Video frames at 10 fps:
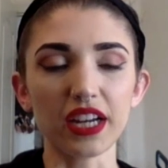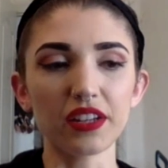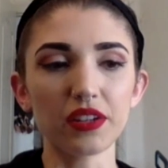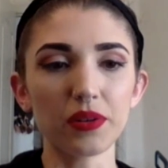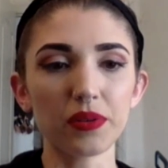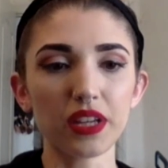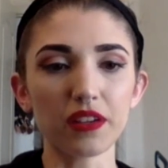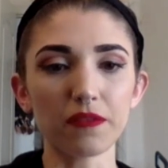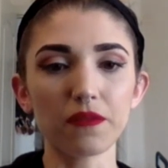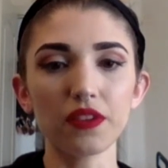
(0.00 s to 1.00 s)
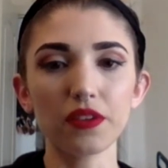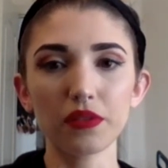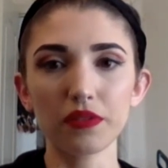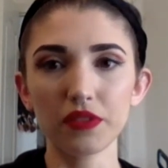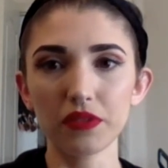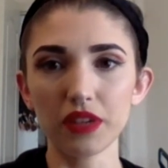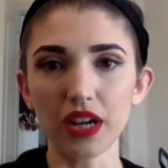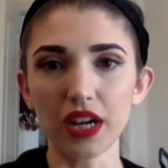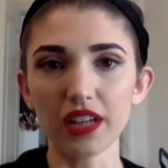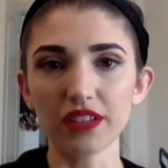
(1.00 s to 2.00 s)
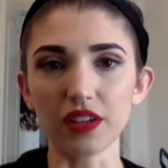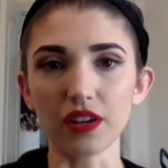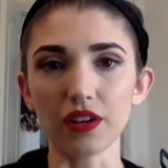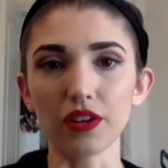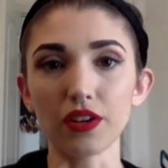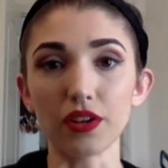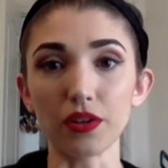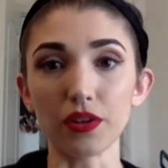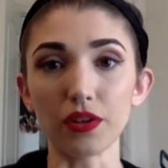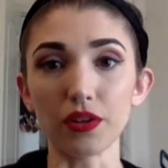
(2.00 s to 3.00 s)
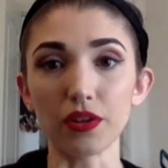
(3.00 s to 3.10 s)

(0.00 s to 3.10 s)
I know that a few of you guys are new